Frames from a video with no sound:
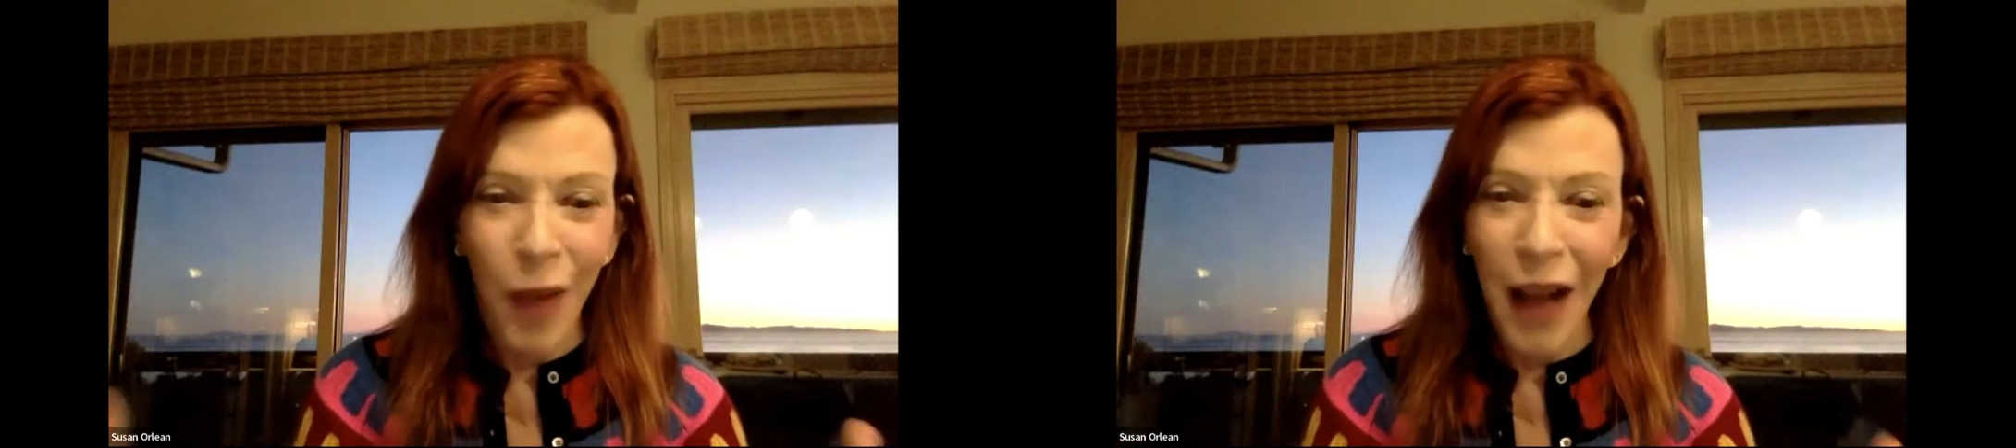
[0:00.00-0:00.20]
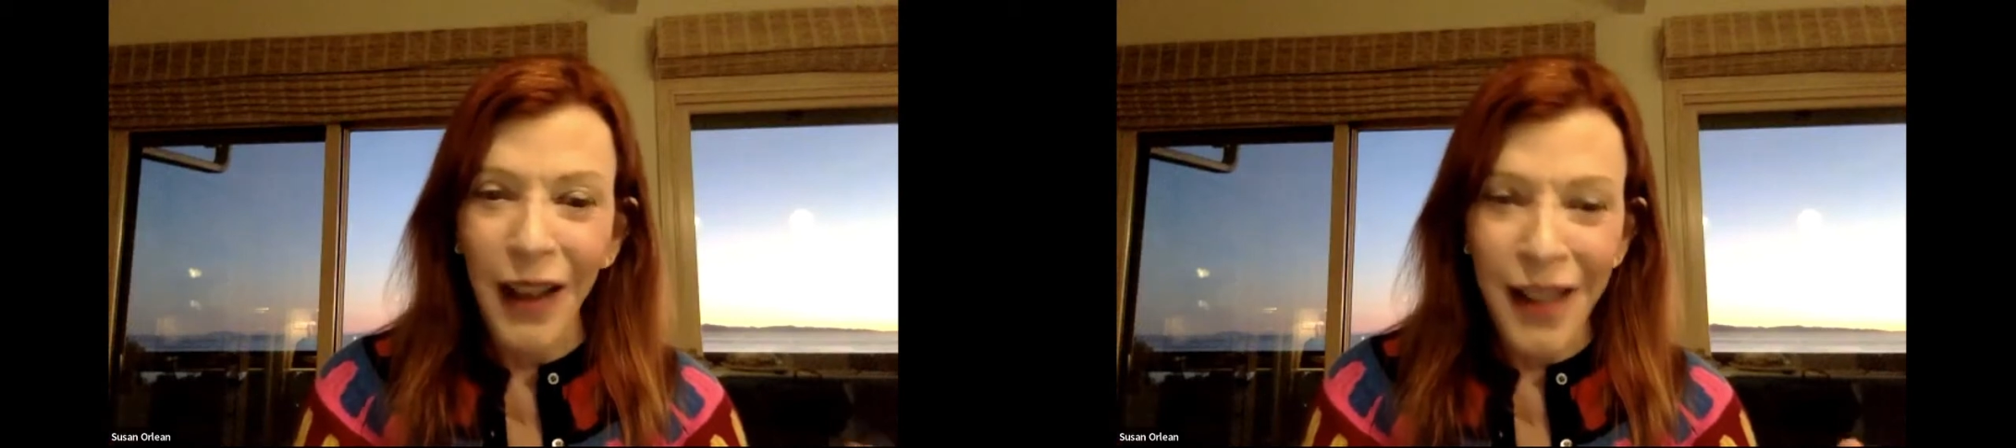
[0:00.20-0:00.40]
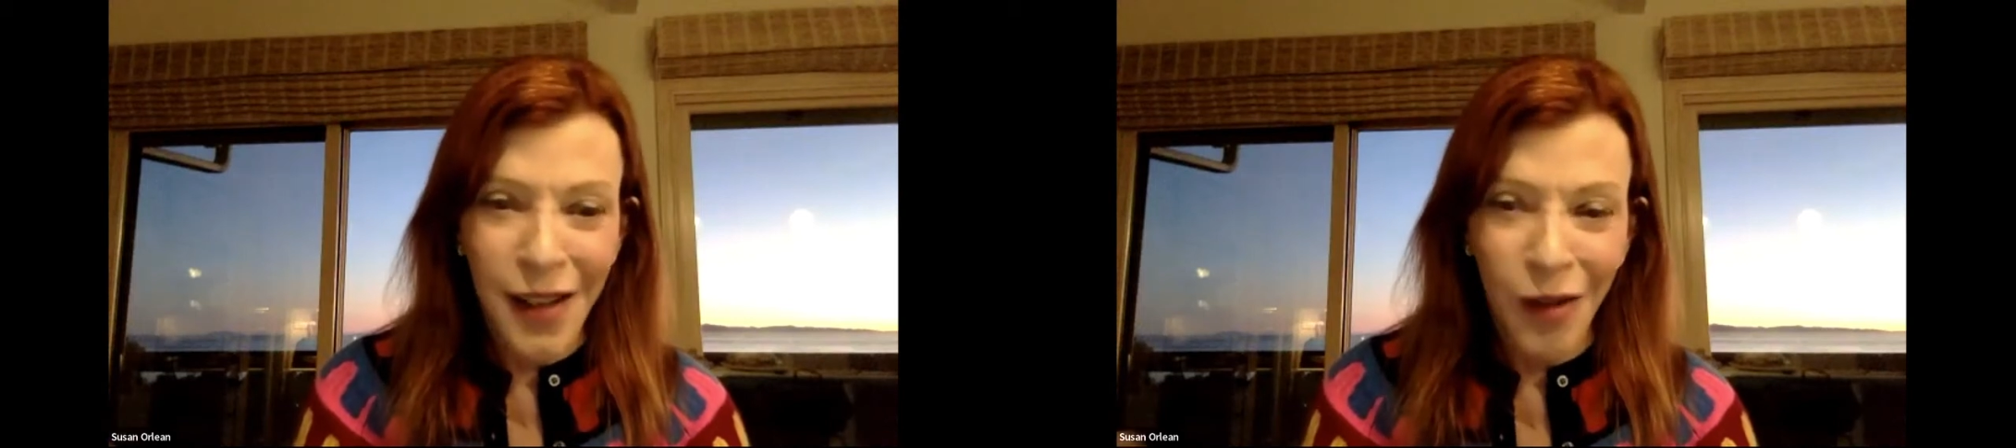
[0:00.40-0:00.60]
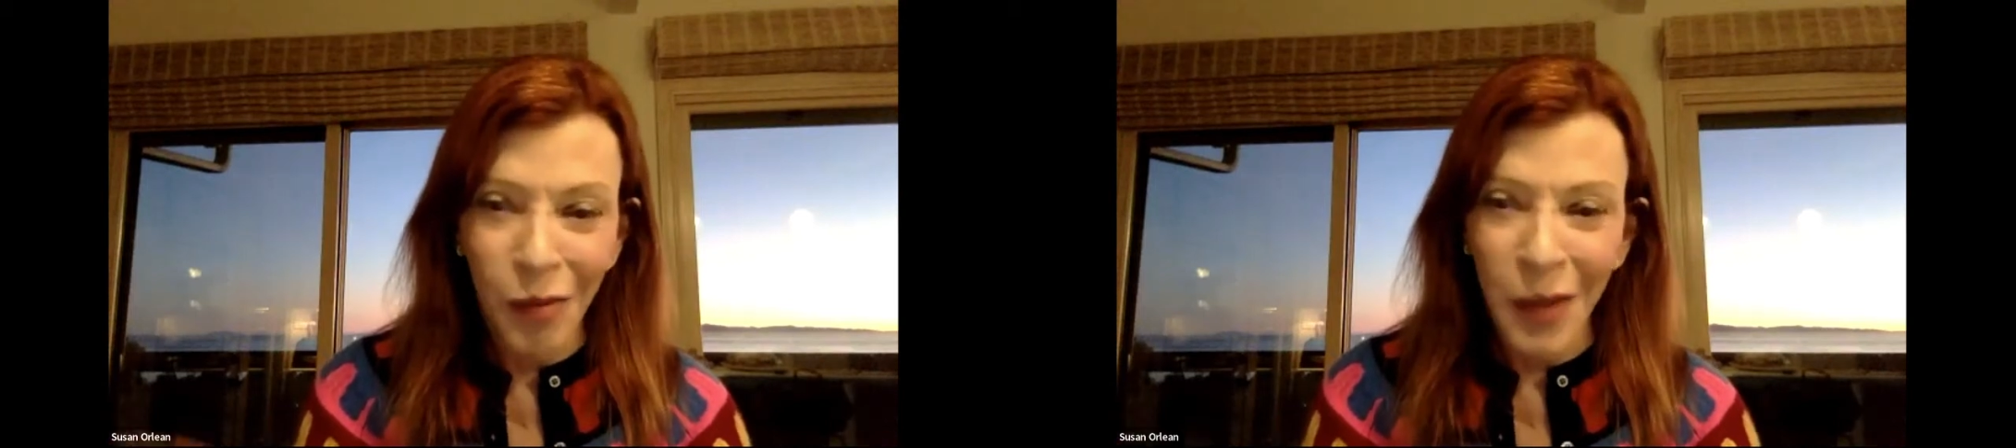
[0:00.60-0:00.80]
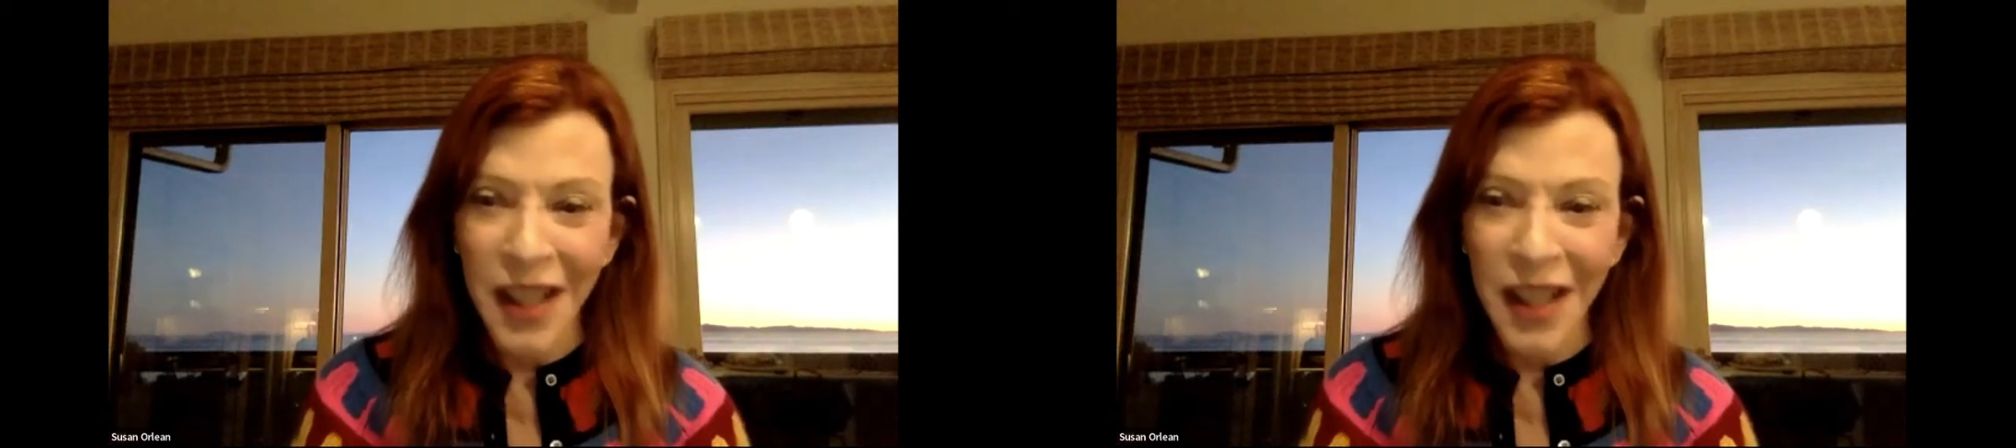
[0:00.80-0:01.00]
boxes of
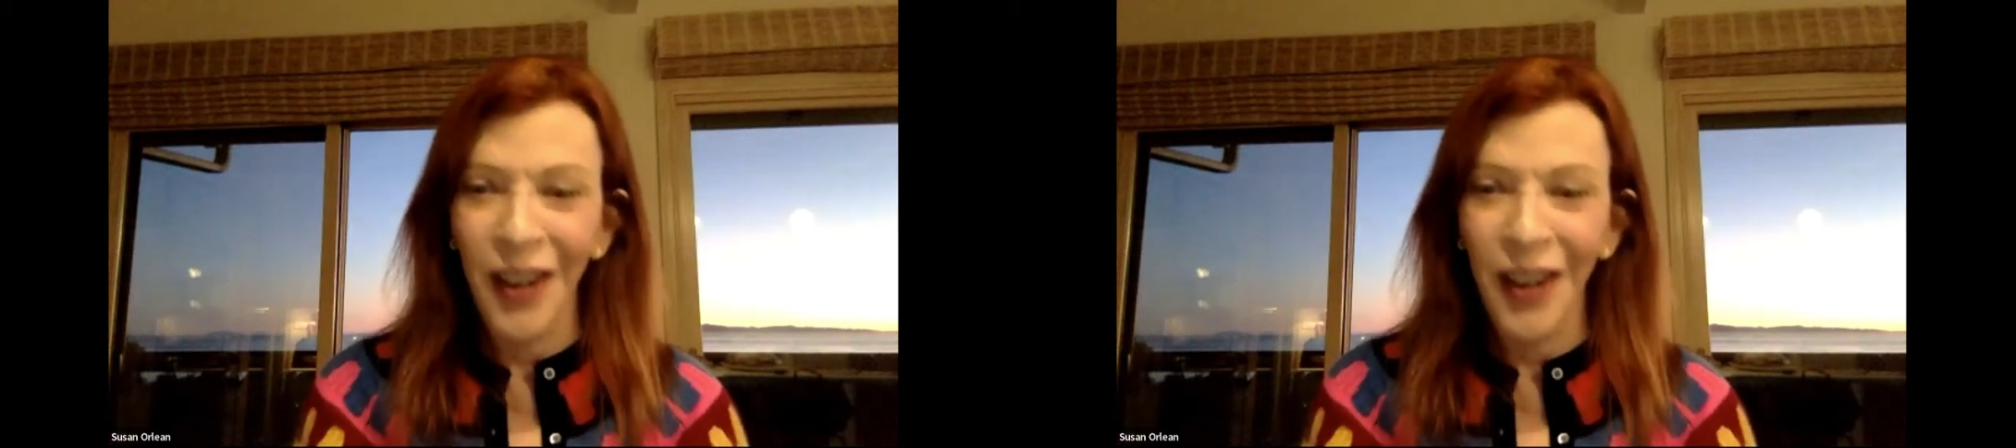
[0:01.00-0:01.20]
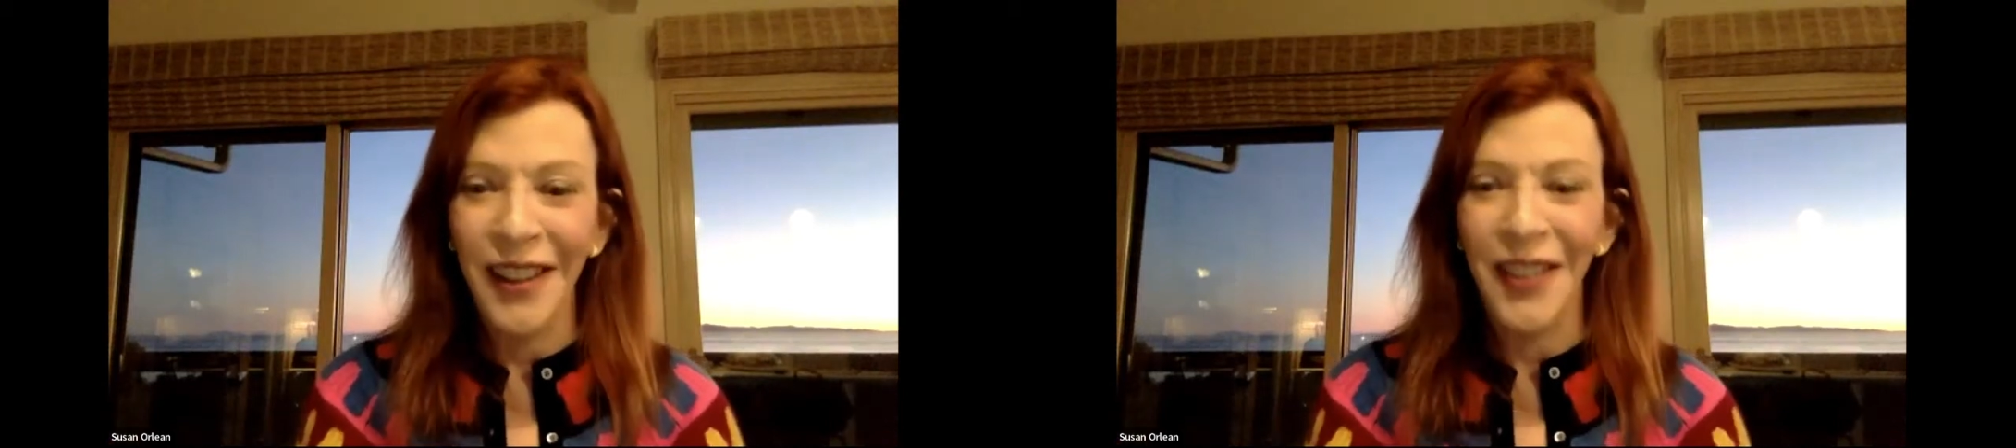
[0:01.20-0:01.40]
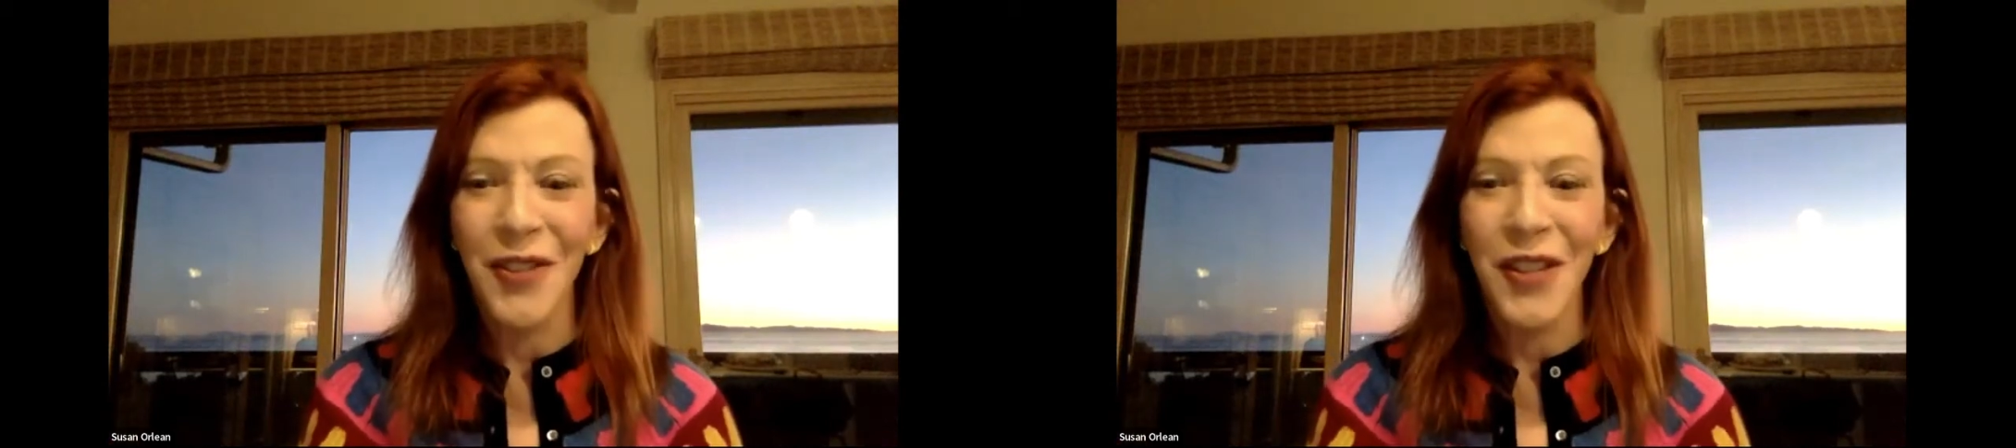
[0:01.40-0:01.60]
material.